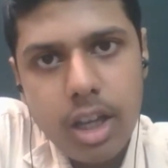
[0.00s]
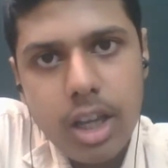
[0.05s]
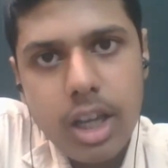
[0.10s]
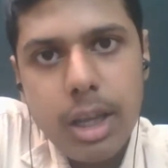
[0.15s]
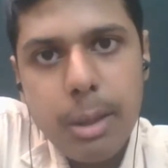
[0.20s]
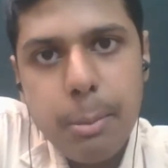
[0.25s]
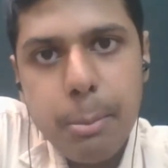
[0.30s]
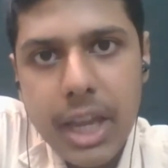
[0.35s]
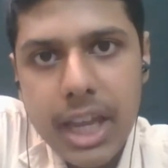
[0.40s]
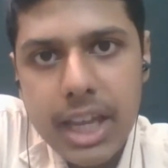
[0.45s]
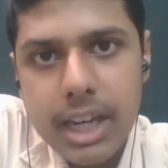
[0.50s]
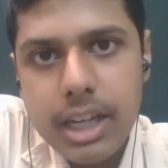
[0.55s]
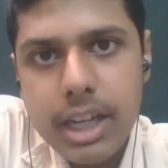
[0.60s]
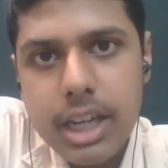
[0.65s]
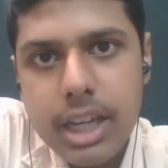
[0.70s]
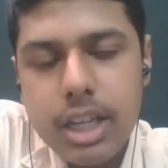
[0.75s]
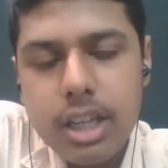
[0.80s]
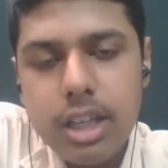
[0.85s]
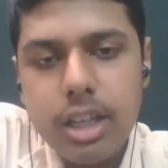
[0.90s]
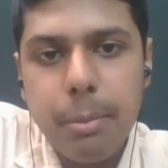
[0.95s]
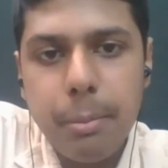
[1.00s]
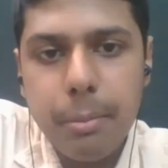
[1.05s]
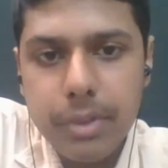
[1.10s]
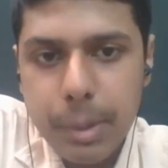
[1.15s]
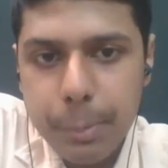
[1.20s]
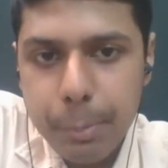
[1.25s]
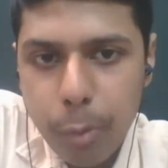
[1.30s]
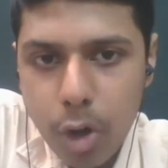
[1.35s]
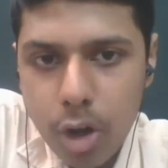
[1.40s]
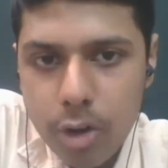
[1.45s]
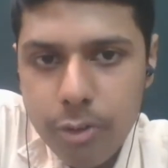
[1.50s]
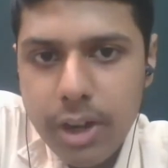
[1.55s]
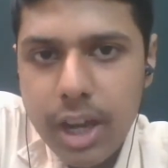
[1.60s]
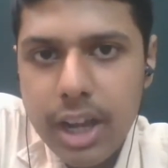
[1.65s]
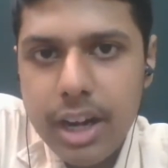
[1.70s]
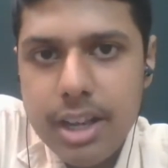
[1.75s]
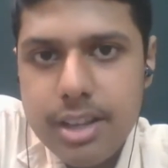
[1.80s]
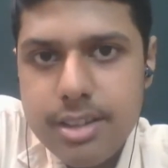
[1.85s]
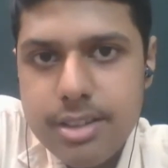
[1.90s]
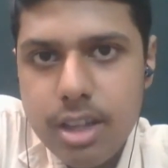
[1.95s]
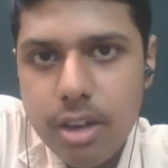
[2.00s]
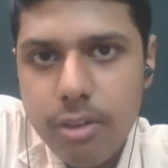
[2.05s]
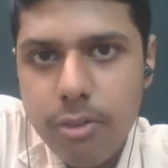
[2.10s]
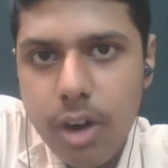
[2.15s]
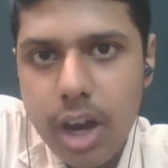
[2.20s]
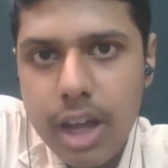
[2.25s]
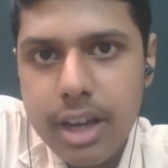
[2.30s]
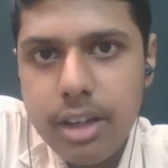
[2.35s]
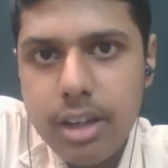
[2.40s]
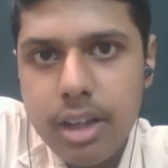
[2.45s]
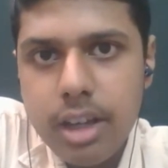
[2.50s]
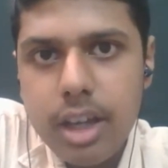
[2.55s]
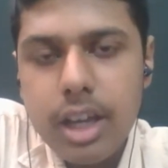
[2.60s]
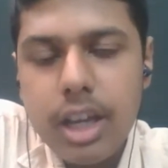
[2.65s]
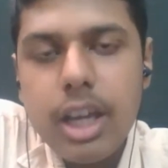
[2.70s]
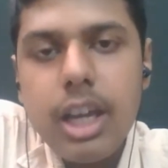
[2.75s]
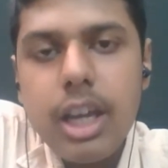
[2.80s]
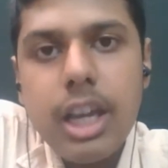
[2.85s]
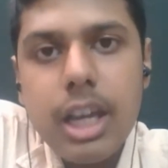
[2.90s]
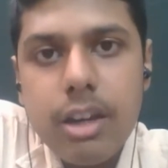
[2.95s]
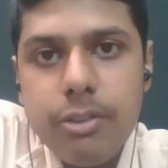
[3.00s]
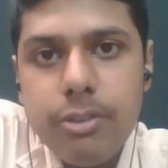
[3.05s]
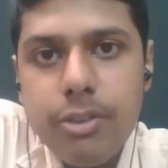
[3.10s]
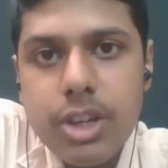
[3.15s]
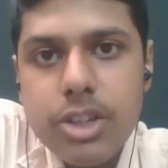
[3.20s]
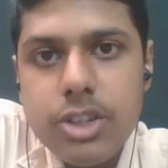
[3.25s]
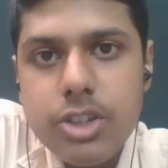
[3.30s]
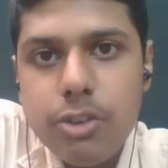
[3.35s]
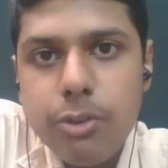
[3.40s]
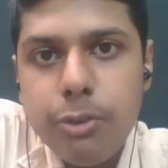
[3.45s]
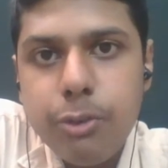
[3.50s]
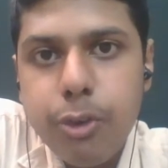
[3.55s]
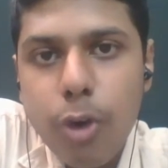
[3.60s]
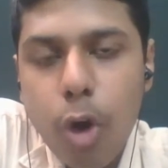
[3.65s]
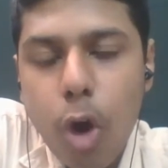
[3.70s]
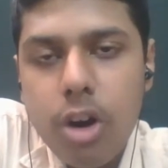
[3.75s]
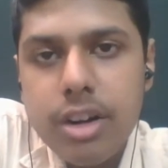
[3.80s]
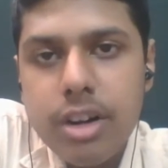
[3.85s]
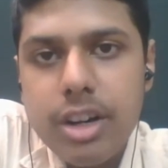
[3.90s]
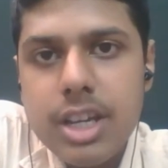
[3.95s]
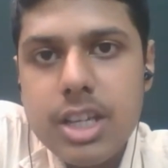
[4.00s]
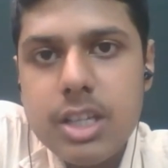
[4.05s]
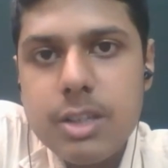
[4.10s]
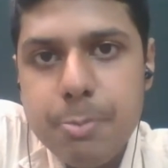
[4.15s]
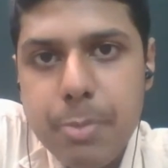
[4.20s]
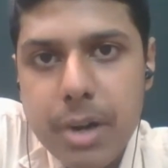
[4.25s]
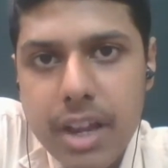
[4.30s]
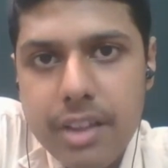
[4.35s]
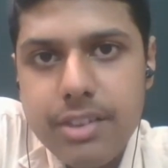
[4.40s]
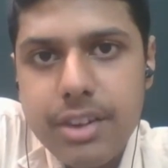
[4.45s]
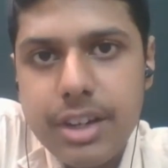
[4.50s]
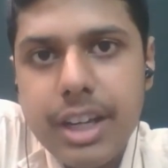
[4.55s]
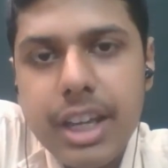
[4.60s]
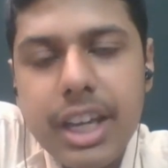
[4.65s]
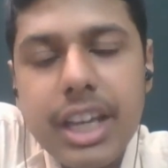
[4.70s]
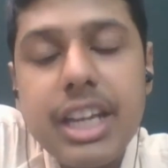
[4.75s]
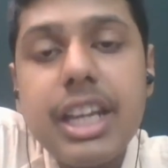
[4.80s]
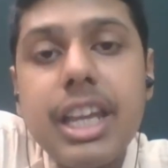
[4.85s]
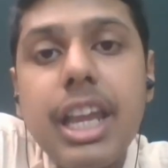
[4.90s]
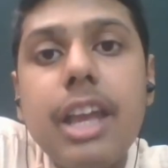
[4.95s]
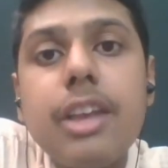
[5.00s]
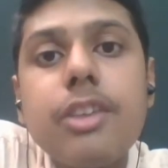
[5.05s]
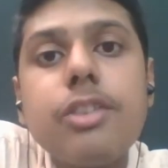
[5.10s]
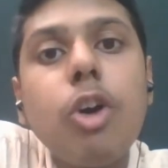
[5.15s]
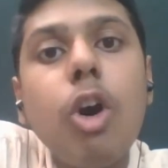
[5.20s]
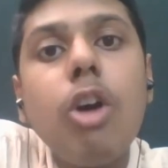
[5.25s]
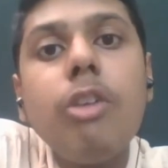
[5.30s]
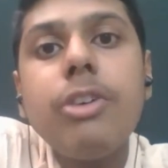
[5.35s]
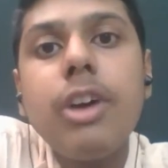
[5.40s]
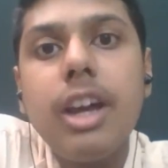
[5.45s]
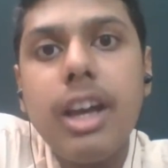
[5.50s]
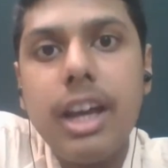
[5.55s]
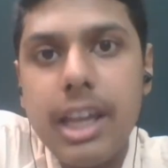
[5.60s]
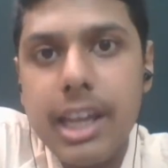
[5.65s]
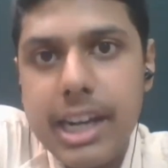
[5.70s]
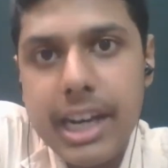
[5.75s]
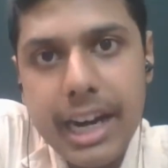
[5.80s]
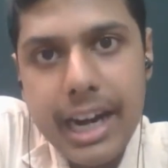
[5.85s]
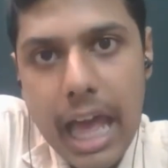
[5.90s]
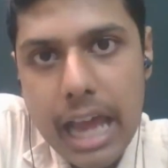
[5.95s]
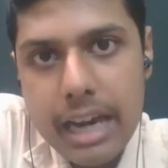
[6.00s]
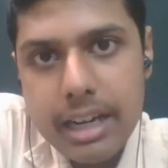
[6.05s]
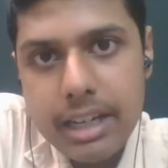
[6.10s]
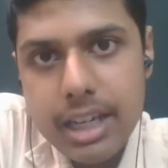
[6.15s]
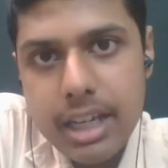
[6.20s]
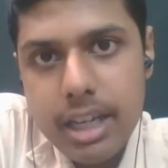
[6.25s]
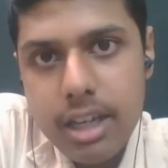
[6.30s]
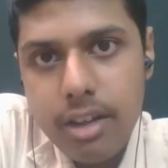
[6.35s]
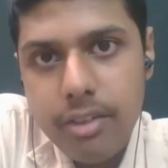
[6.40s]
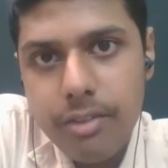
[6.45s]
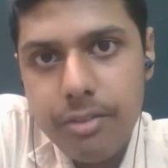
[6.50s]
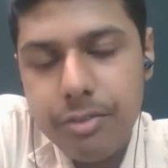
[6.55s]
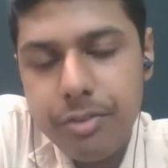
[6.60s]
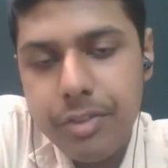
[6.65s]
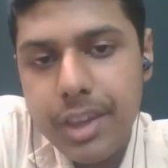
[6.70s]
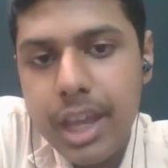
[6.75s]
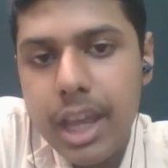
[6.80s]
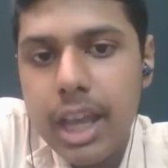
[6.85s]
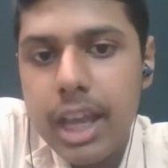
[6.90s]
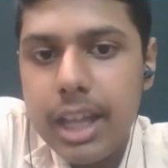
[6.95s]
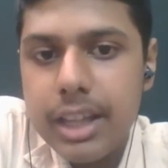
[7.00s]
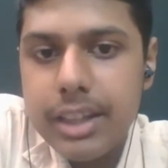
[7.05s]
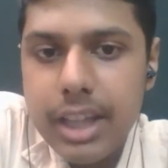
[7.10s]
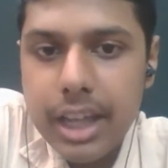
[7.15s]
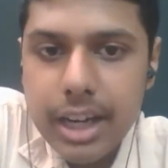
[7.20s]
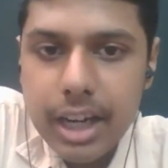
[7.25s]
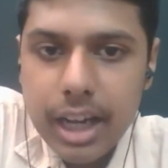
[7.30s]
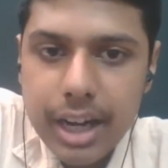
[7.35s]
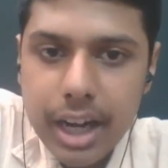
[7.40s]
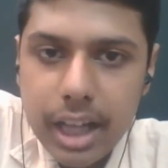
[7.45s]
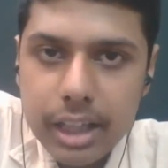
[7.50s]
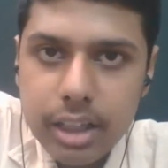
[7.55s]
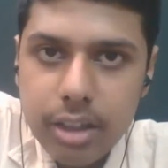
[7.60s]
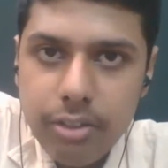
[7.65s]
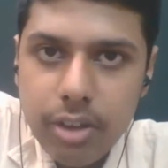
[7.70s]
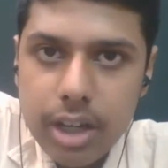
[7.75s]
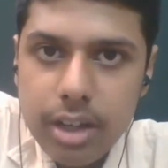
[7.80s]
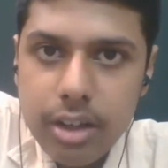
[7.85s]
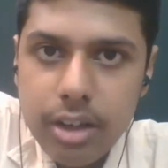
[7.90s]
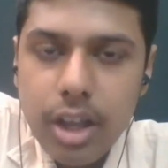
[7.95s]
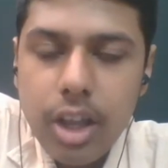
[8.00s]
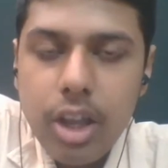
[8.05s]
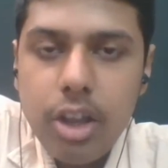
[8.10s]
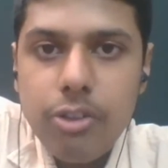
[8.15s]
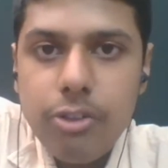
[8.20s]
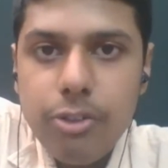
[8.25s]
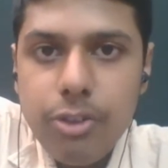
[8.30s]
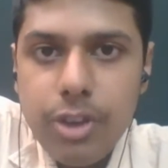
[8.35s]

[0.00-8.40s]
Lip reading: Mainly the porphyra is the one in which frond is present in case of red algae. Then another one we